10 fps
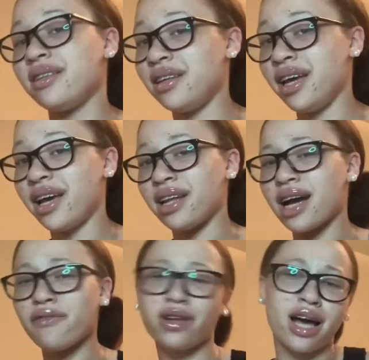yeah, like
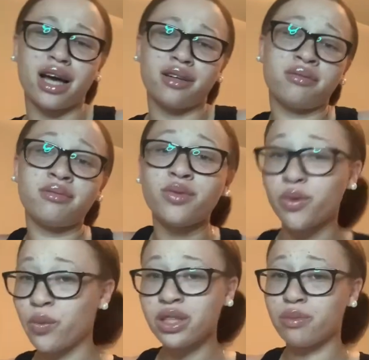I feel like
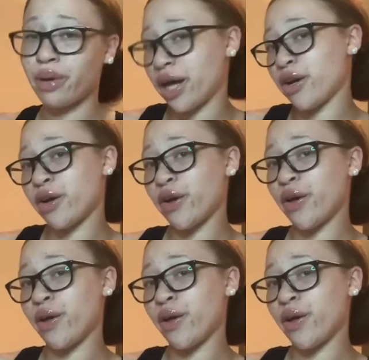what's better